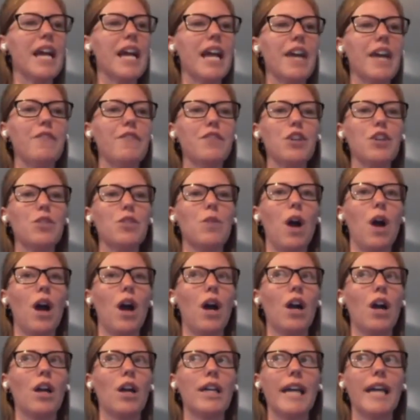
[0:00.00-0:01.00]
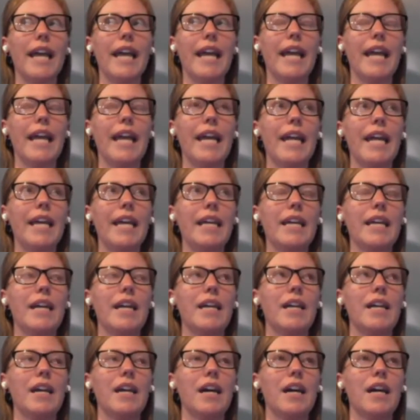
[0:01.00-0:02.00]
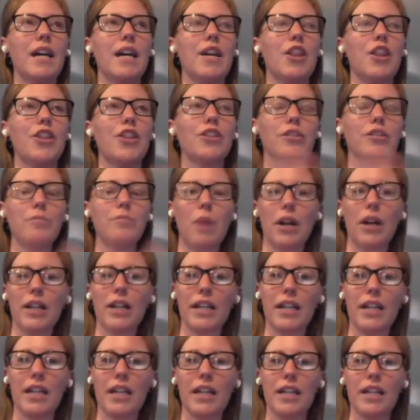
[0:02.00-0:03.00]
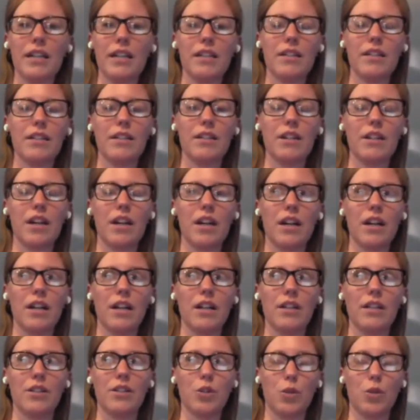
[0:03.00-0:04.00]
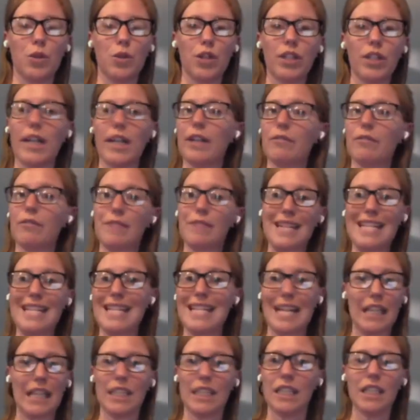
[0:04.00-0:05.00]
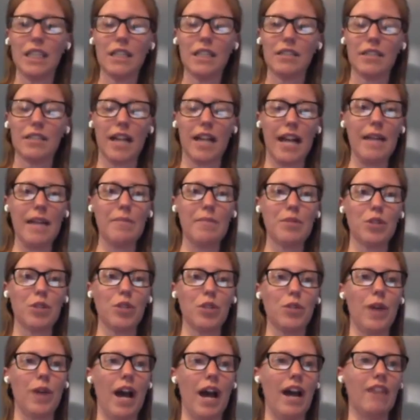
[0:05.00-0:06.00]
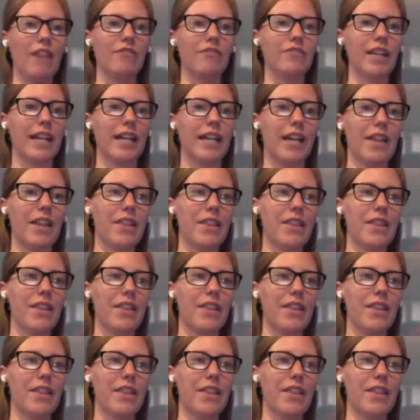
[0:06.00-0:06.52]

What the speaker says: If you are a third-party tour, like reseller type, so you have like a